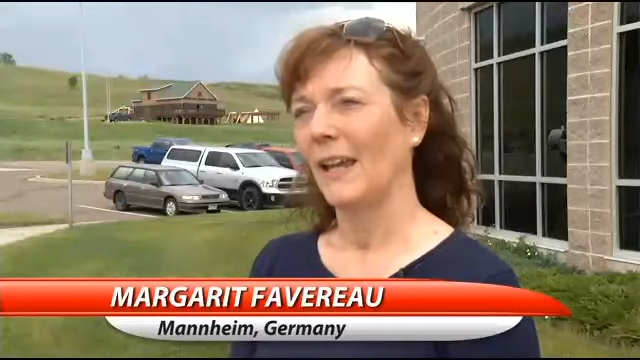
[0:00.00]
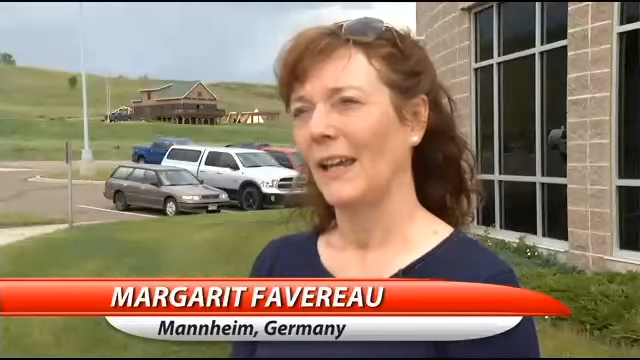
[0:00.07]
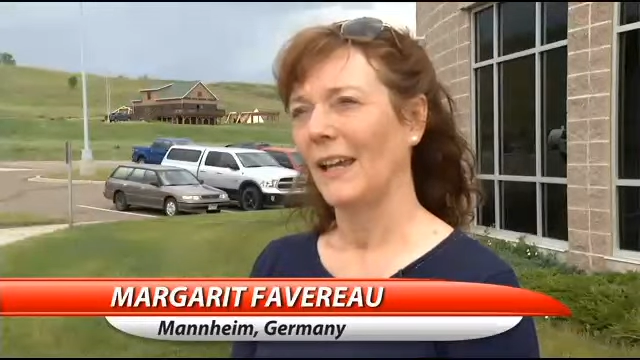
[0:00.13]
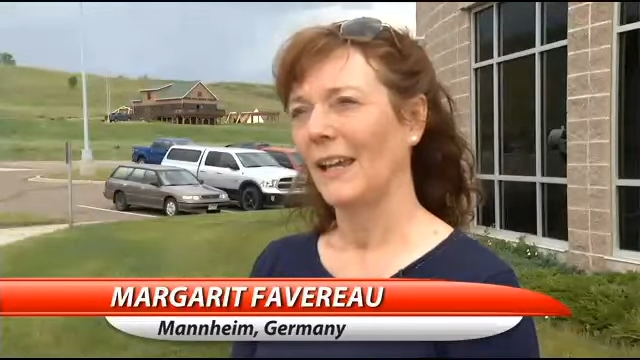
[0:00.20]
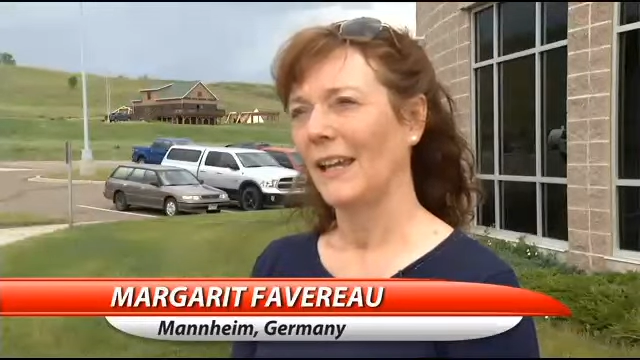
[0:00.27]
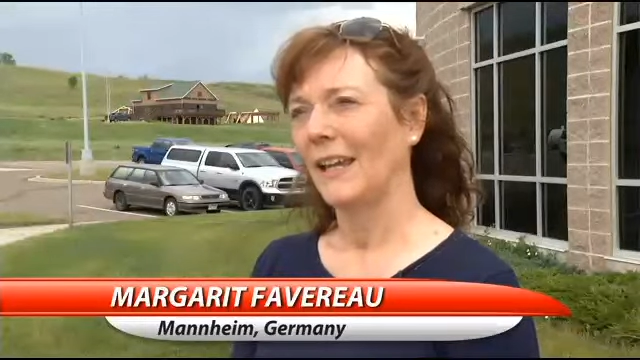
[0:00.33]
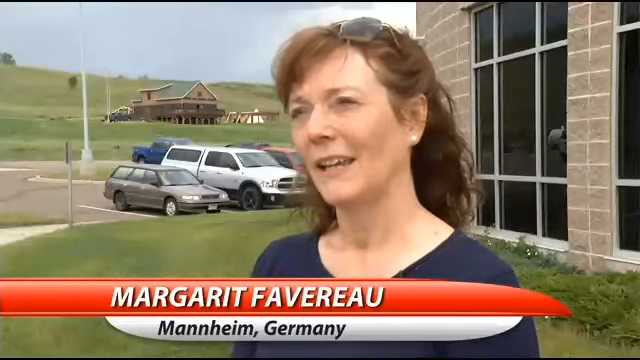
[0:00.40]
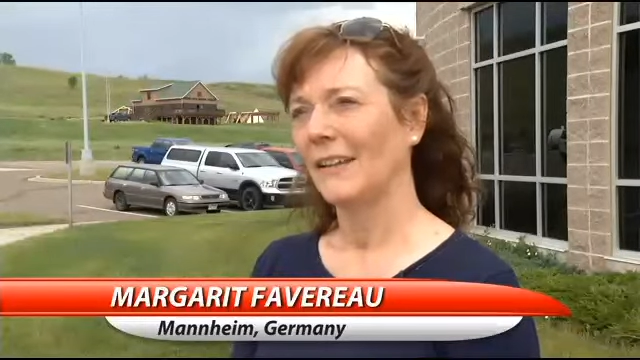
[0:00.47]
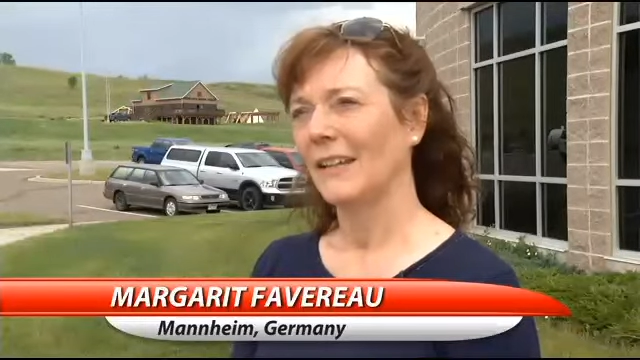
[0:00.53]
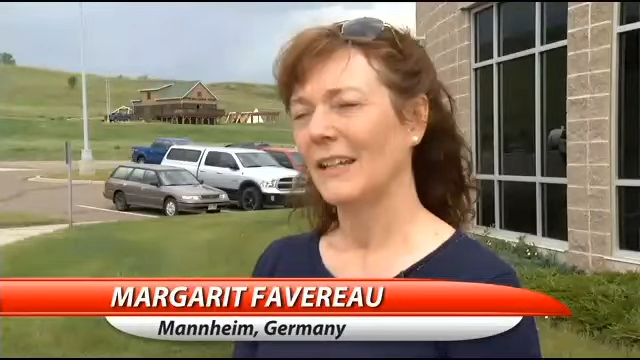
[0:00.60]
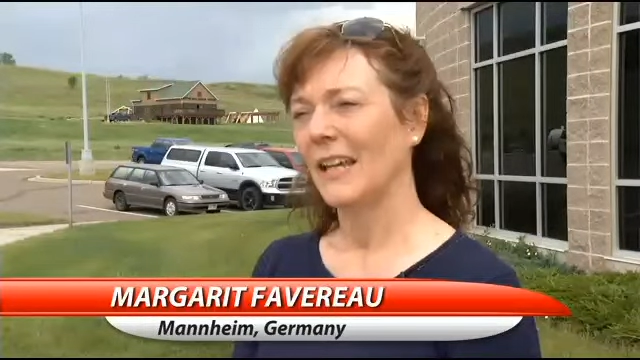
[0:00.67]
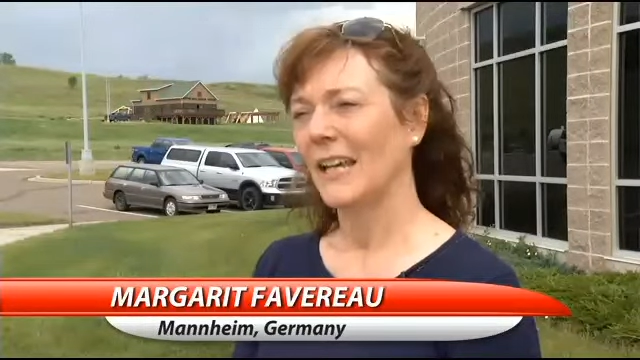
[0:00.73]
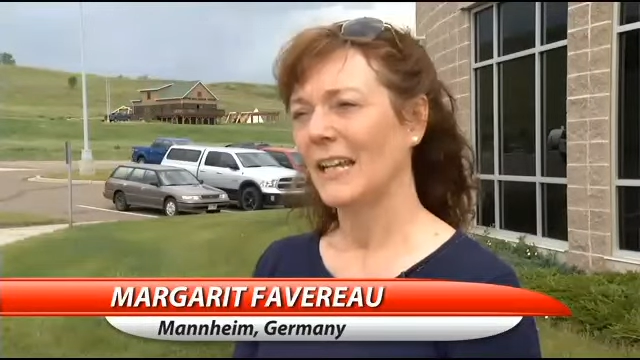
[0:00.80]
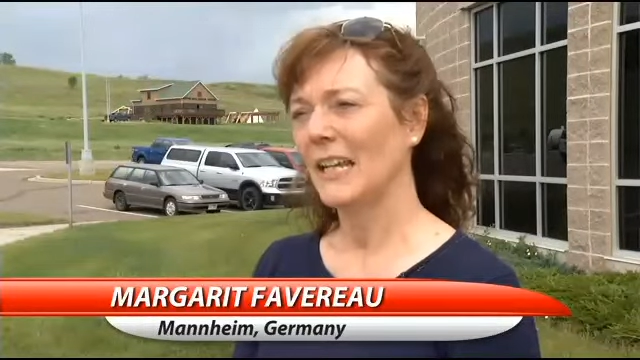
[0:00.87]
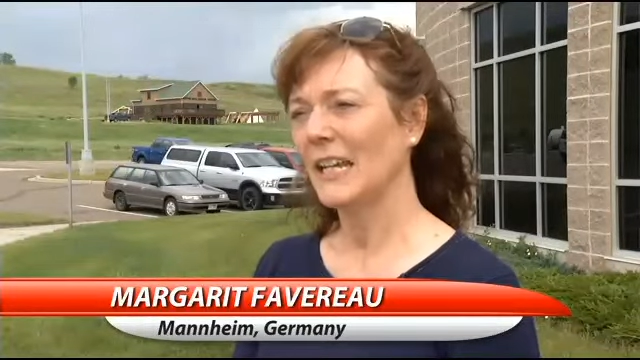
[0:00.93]
and it
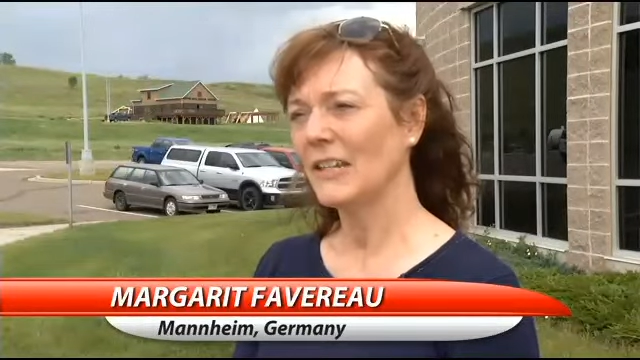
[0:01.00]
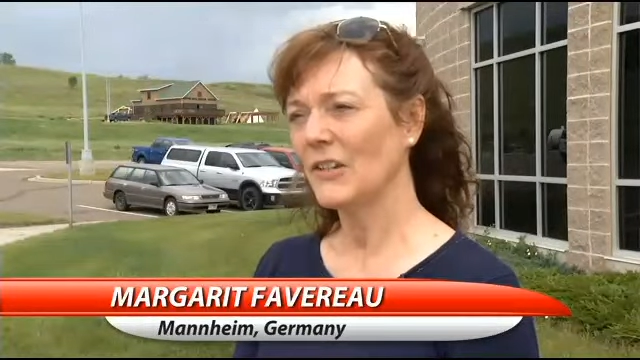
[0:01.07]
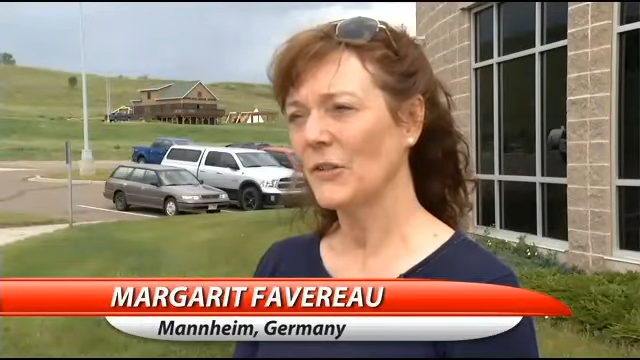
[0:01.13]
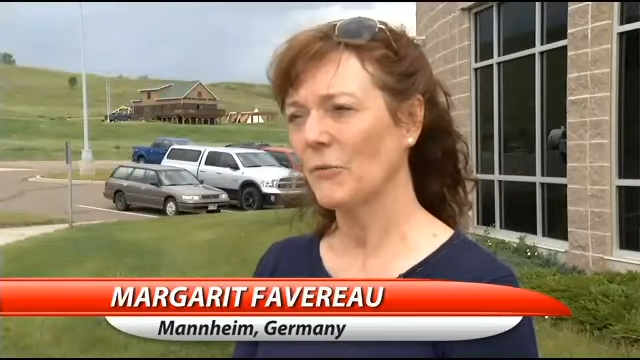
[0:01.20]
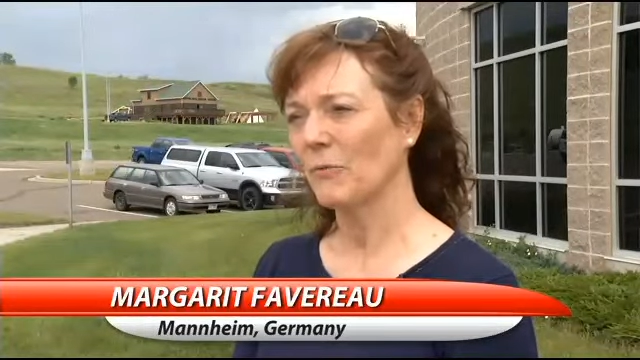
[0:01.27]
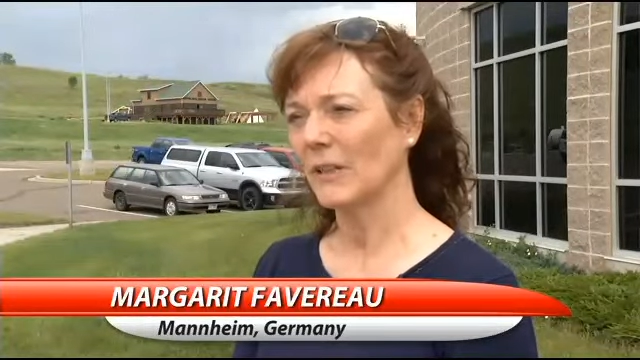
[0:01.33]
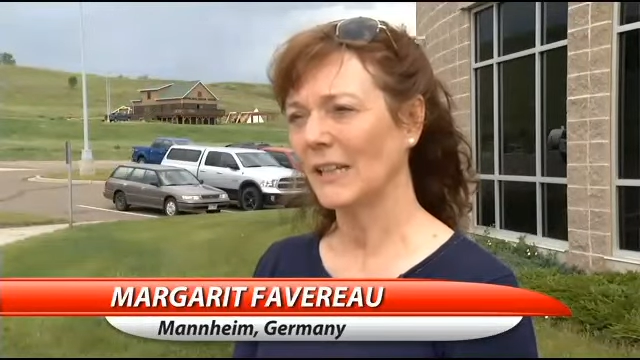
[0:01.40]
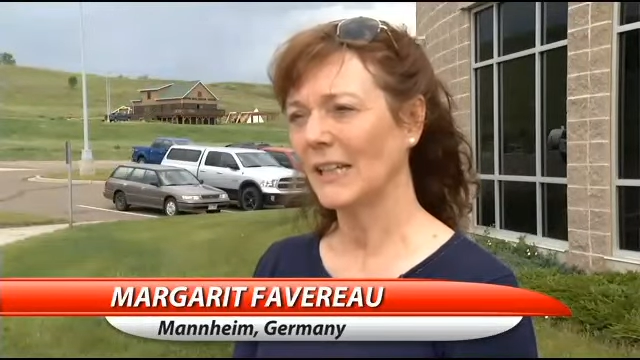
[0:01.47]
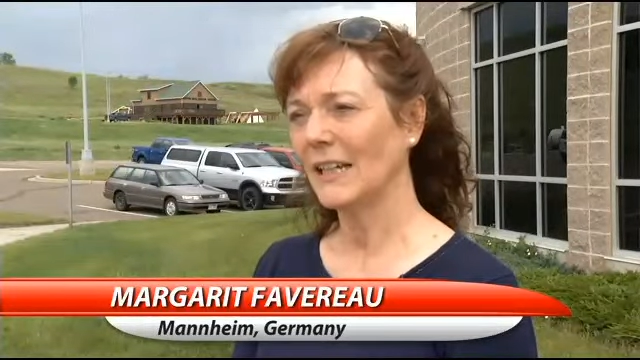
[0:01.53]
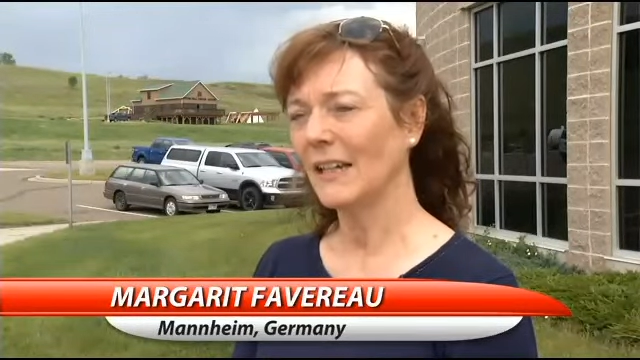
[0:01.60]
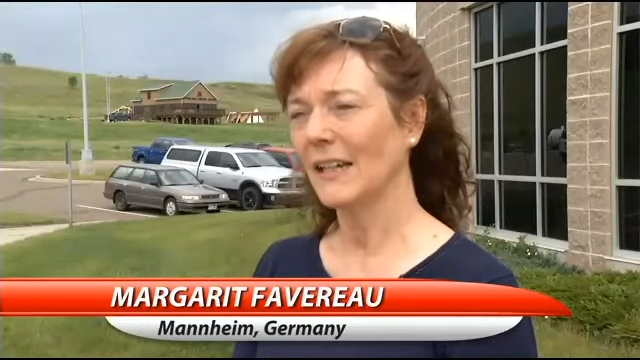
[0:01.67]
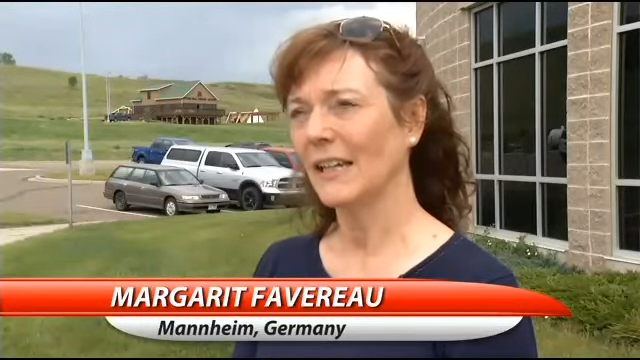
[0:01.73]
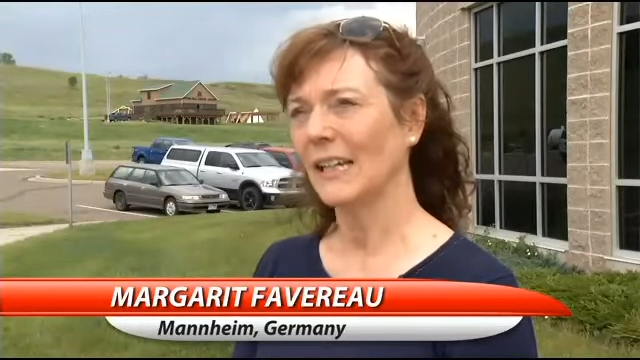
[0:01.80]
had history